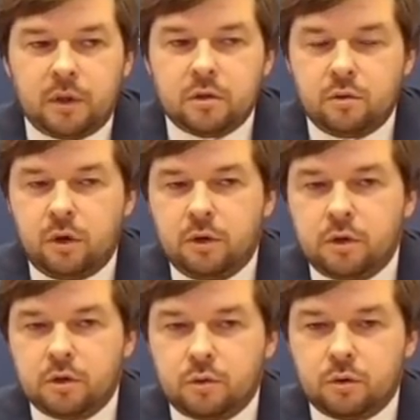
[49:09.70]
when these new
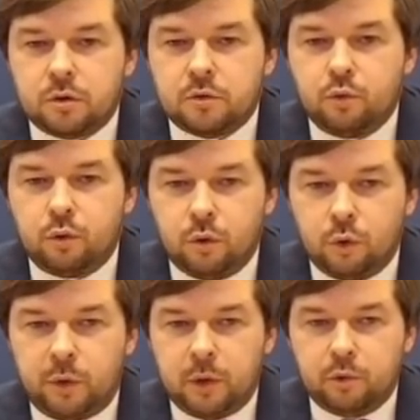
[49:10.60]
energy sources
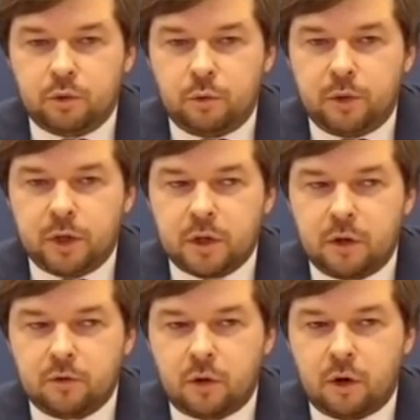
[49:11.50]
would not be able to
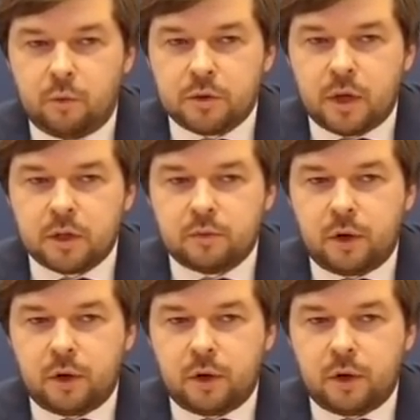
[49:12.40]
replace hydrocarbons.